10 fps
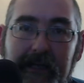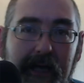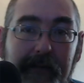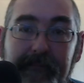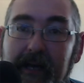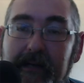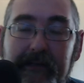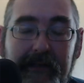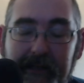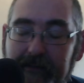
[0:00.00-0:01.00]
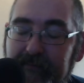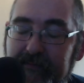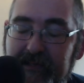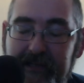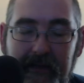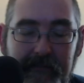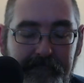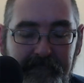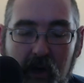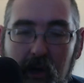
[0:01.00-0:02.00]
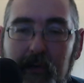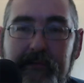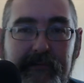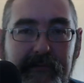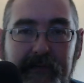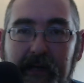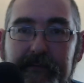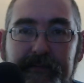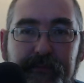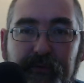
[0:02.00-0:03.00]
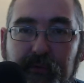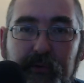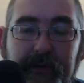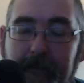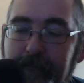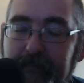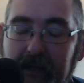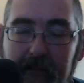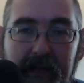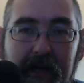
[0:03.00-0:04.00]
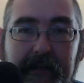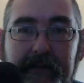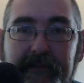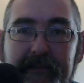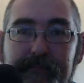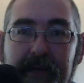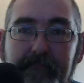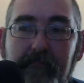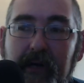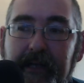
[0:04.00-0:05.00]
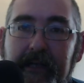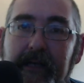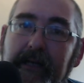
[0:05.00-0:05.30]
I'm not, like I've stated hundreds of times before, I'm not in this to make money.